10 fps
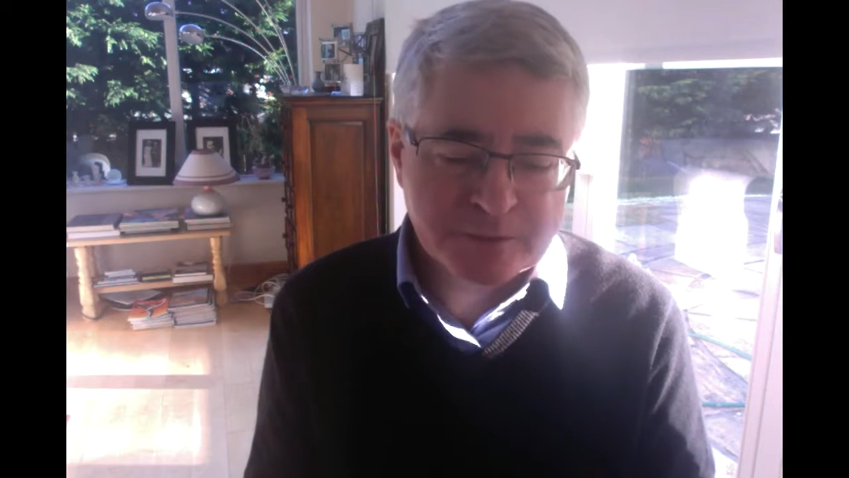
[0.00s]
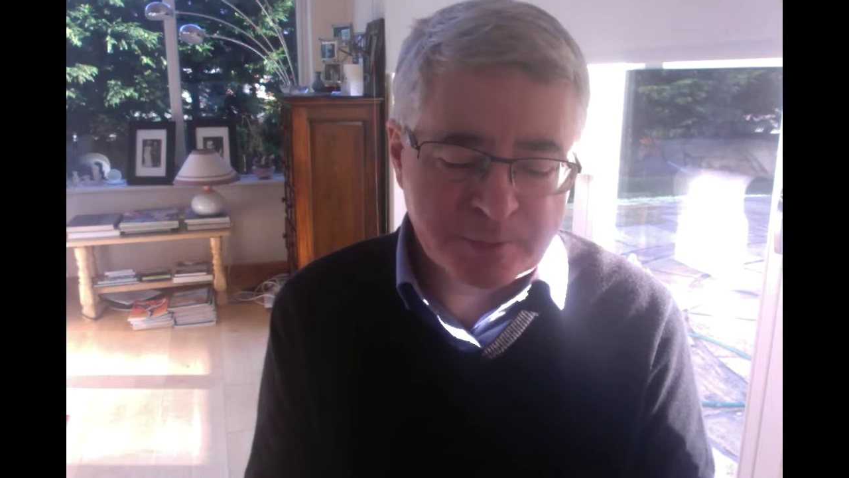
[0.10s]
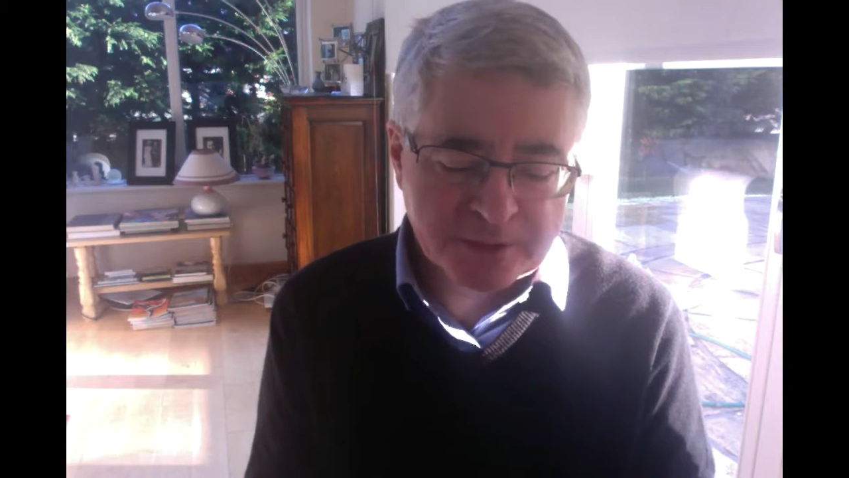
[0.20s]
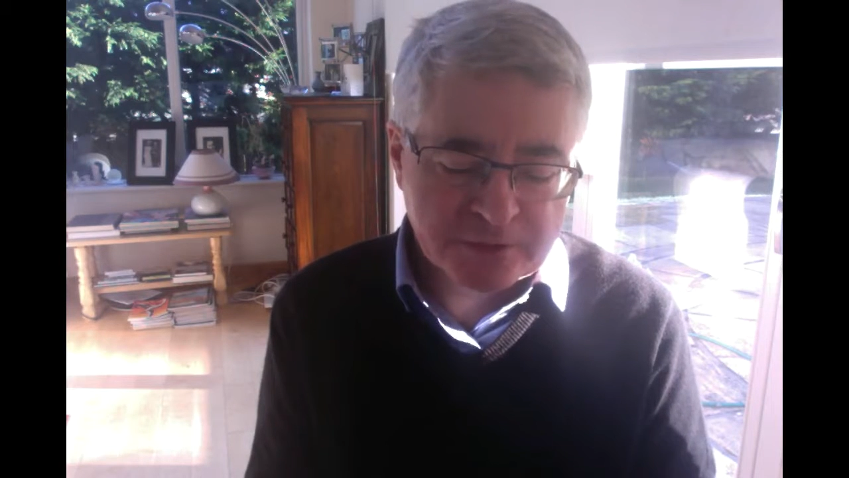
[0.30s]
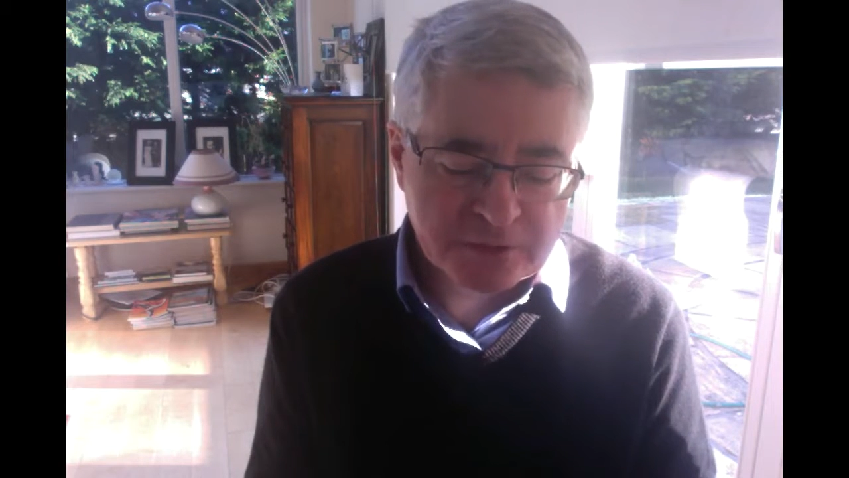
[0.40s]
it
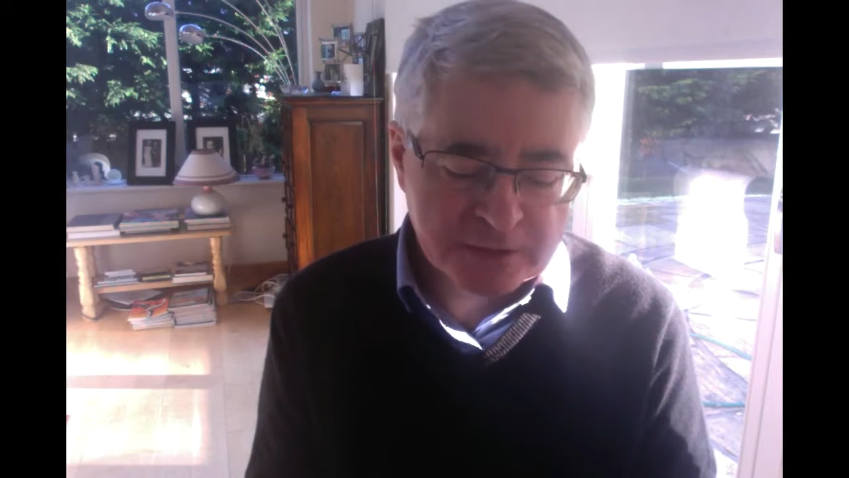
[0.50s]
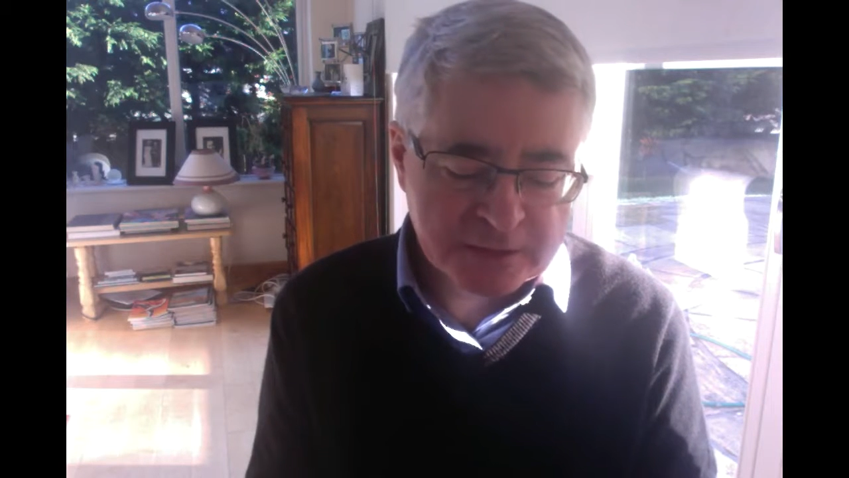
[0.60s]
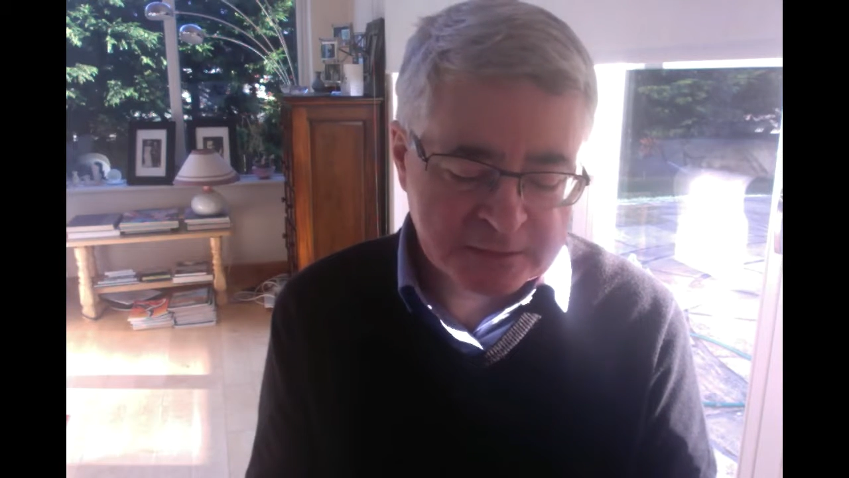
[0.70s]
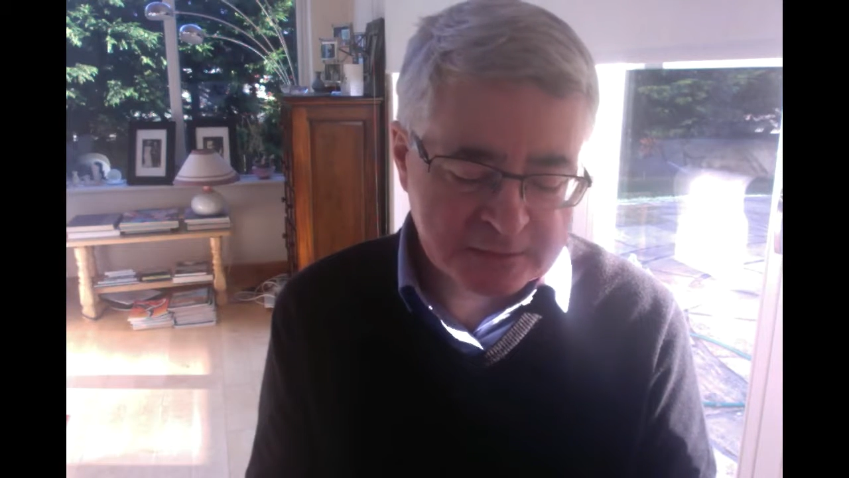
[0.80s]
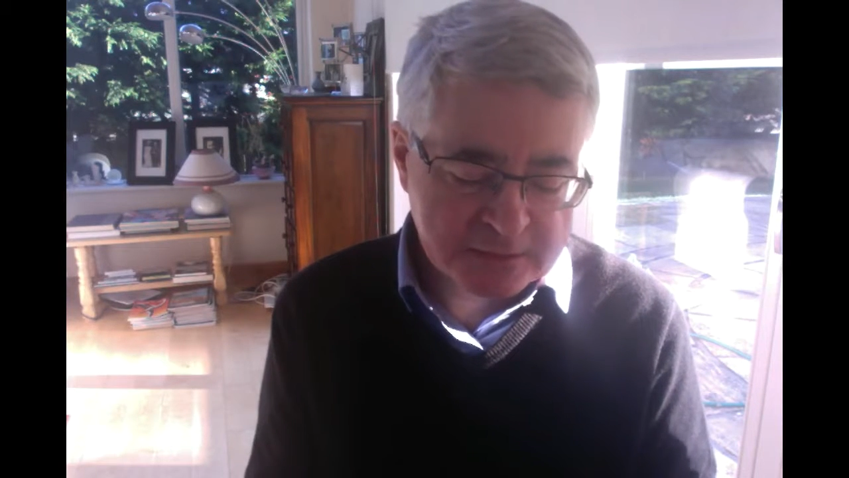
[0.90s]
better
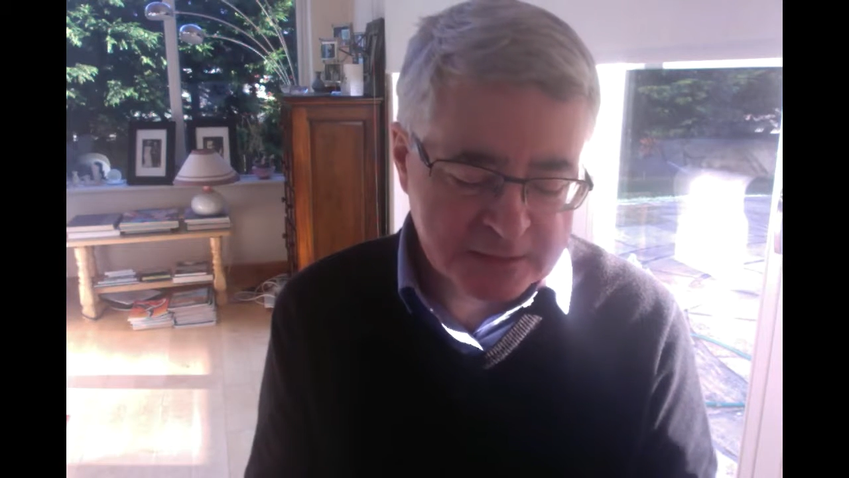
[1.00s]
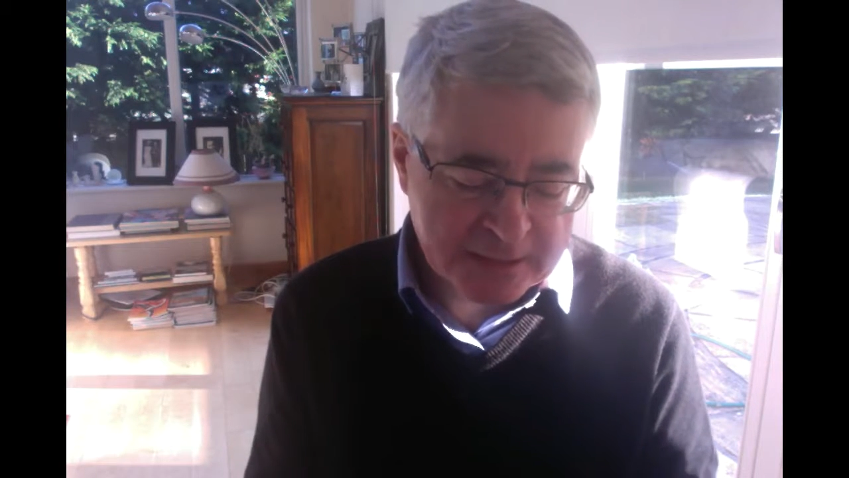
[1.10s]
in the